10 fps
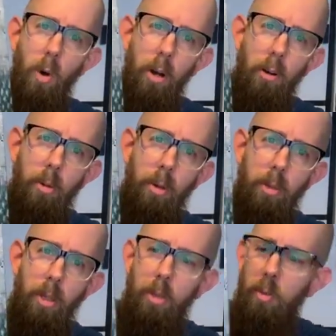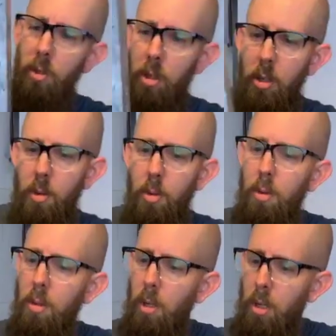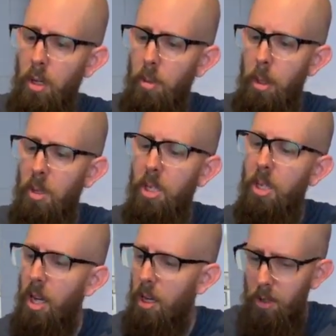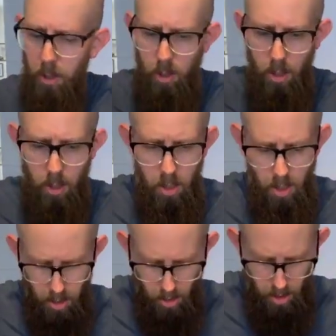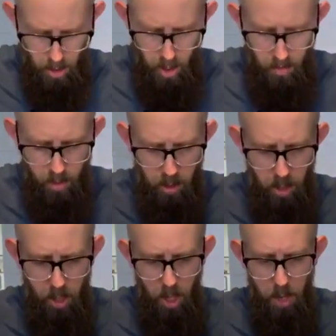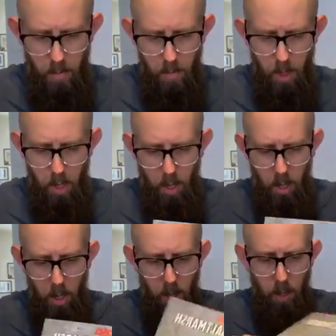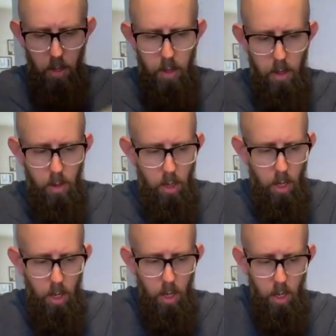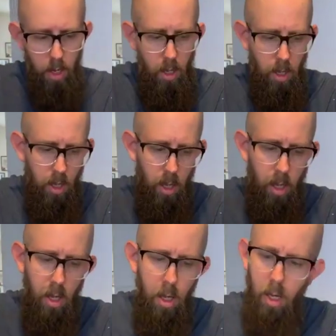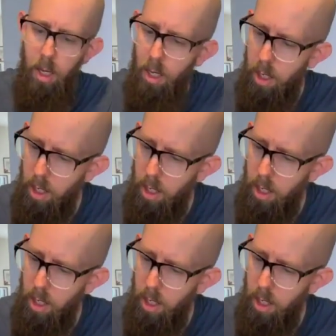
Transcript: the water almost. It's really cool. Maybe scales. And the cover's the same. Okay. And